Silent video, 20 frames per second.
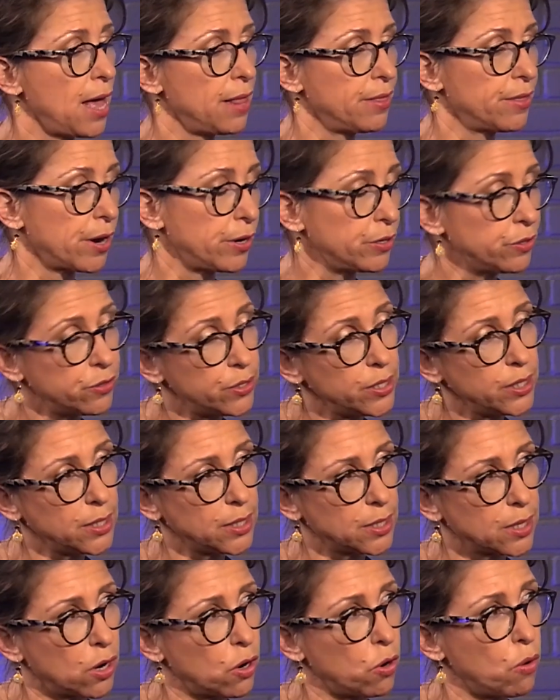and they're doing
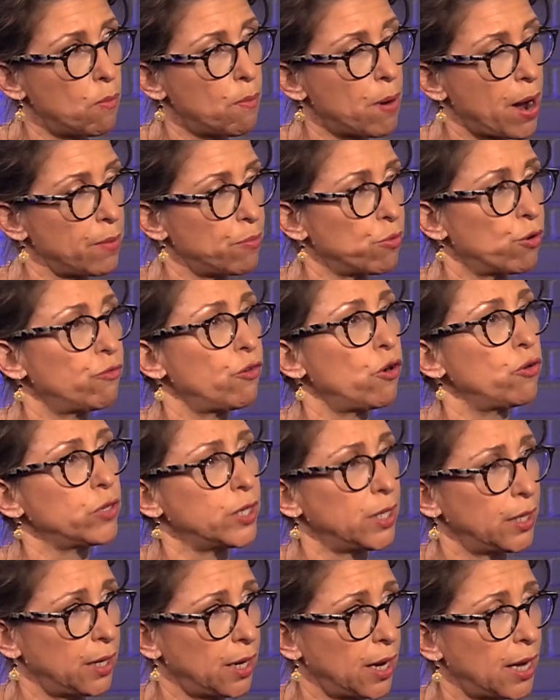so by
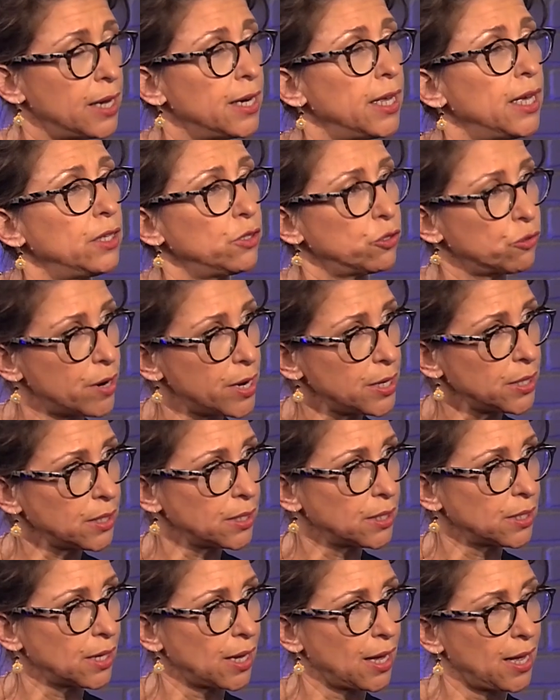provoking an interest
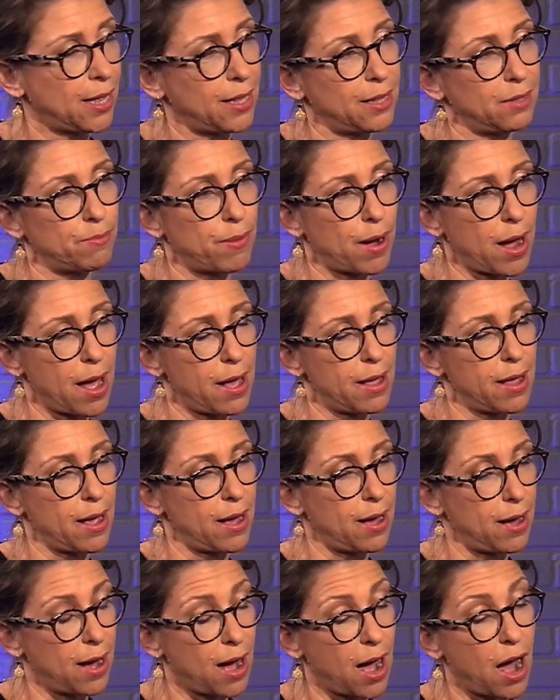and by
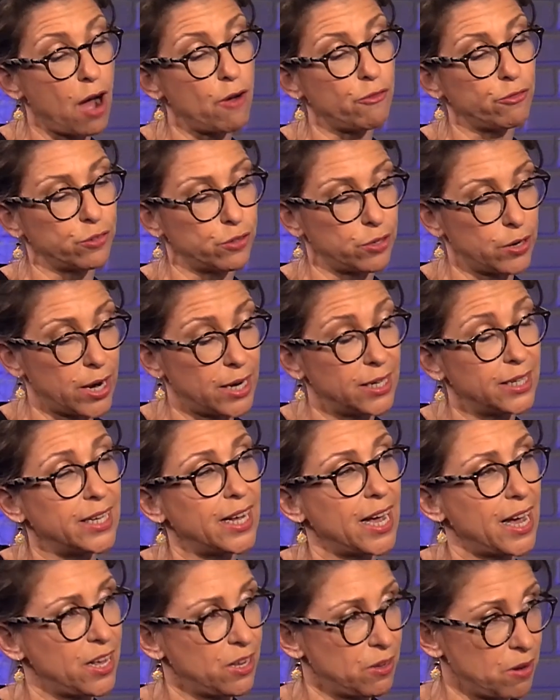uh, after
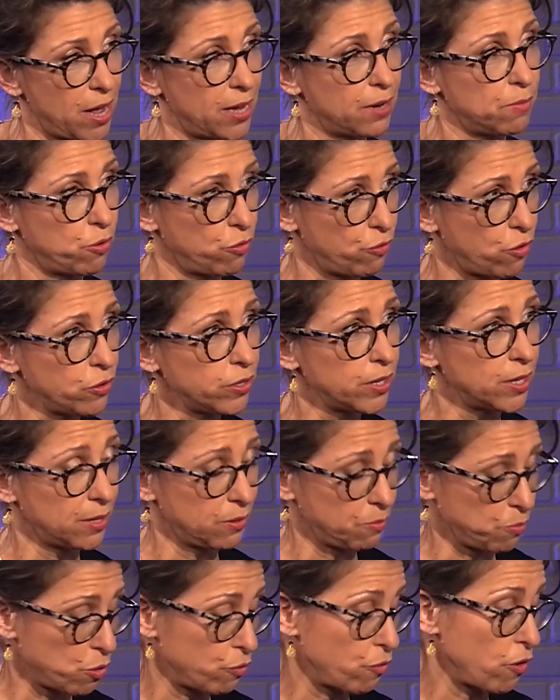engage like provoking
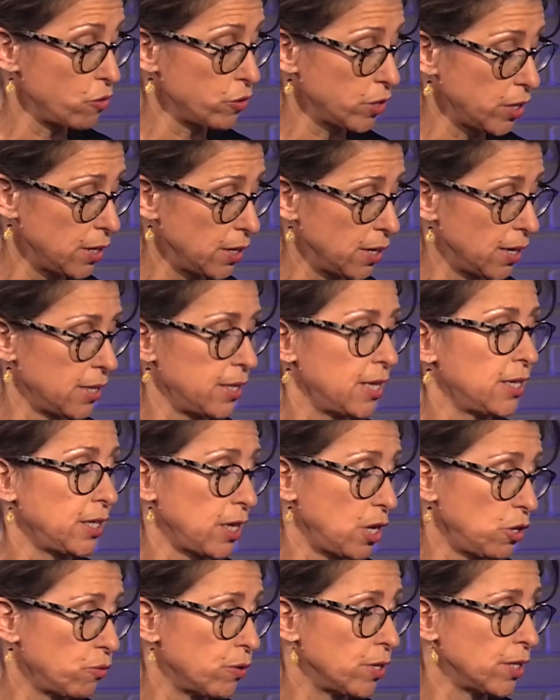provoking this
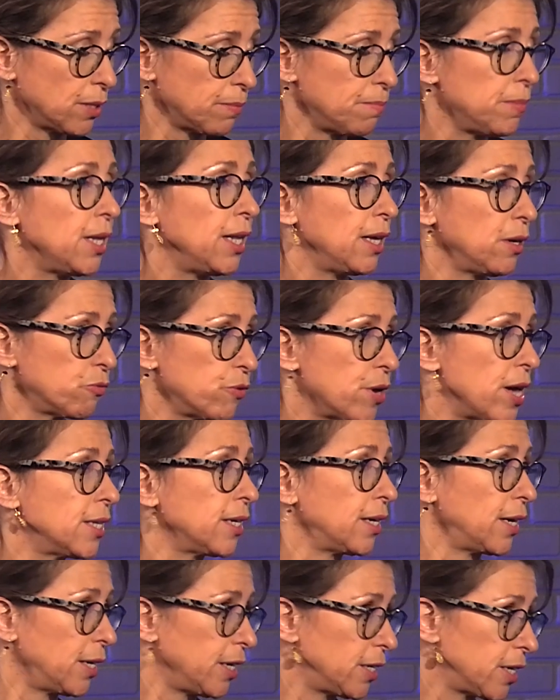interest, meaning
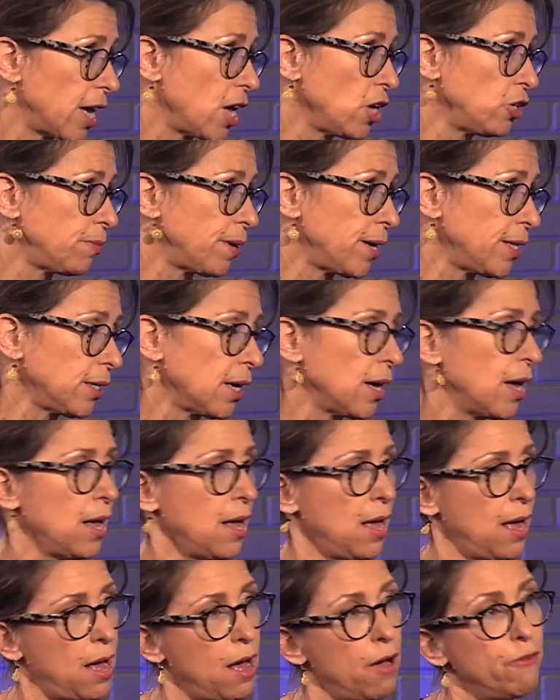creating an engagement, mm
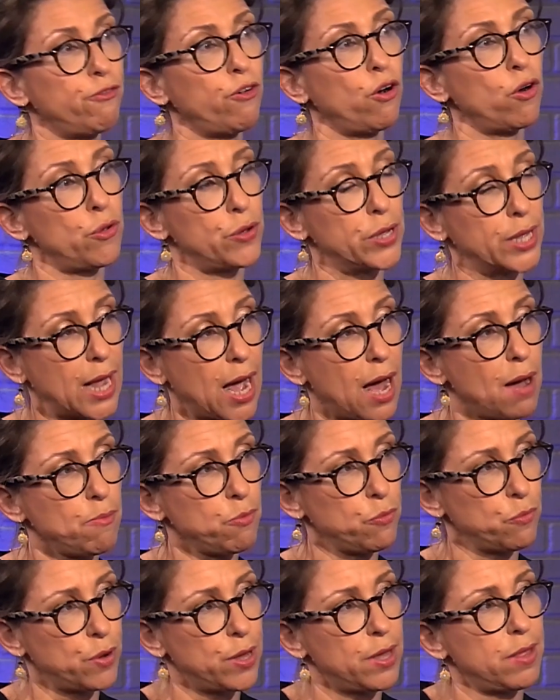-hmm. uh, following up
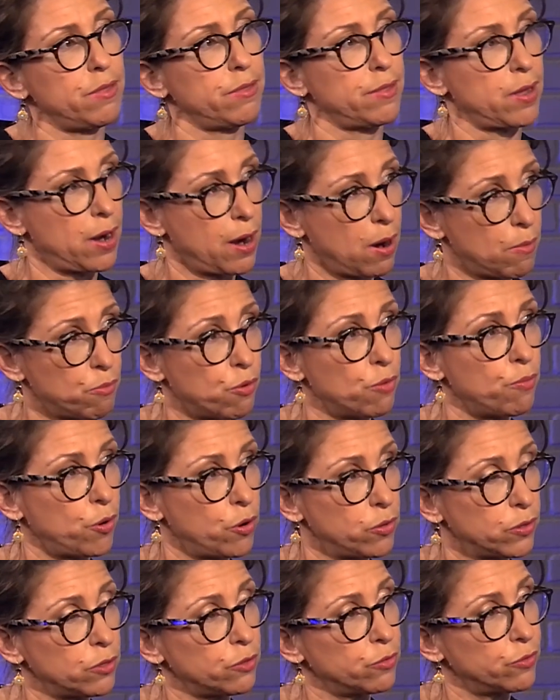with their
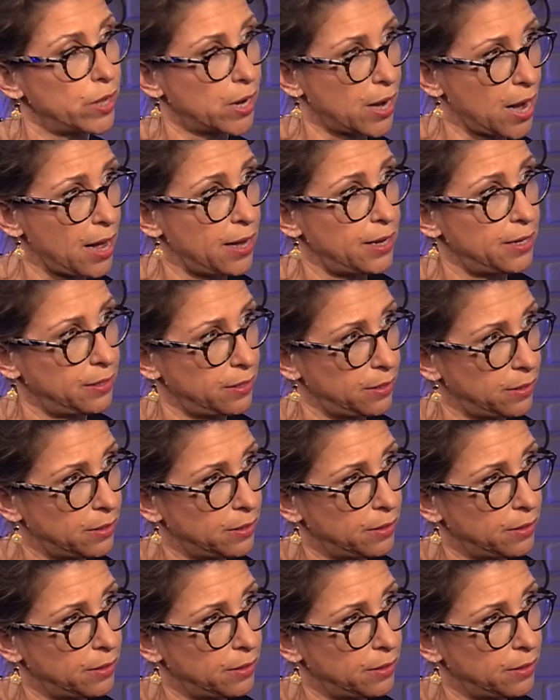proposal to the client.